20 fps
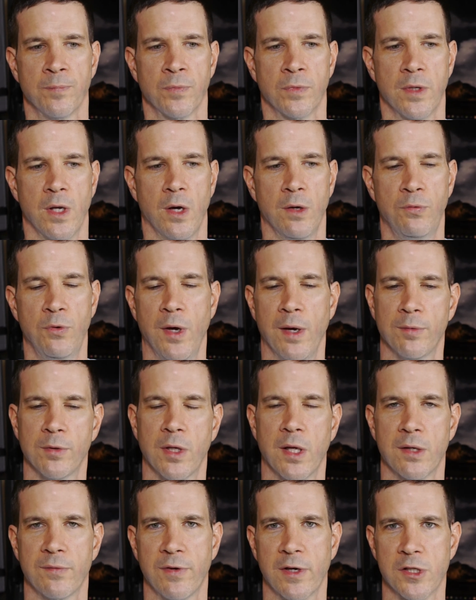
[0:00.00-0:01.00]
Now, if you have a
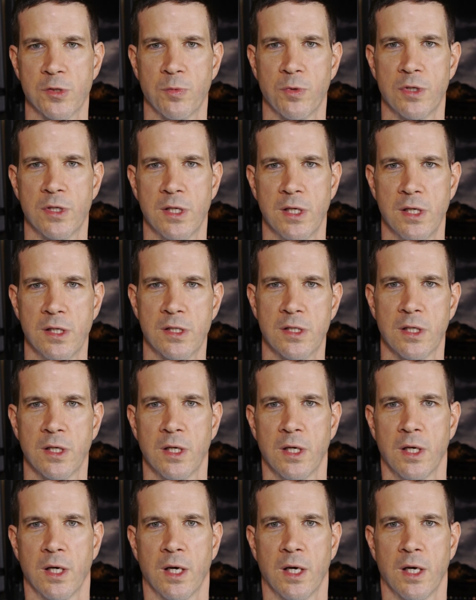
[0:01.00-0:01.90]
lot of expertise,